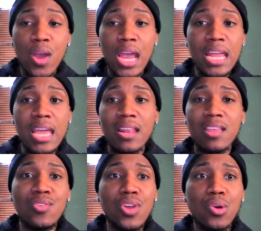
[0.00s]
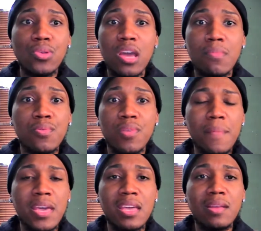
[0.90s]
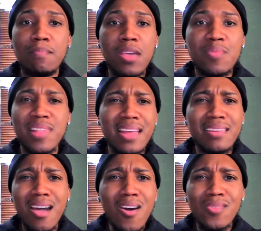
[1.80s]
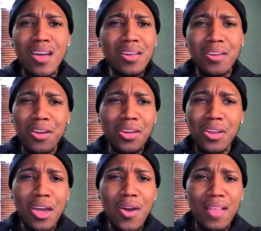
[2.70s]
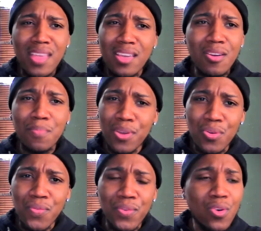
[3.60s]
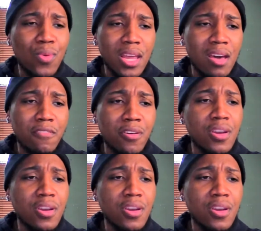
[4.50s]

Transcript: And then, you know, Deborah, I mean, Mia was like, No, no, no, no, no, no. I think you're beautiful, whatever.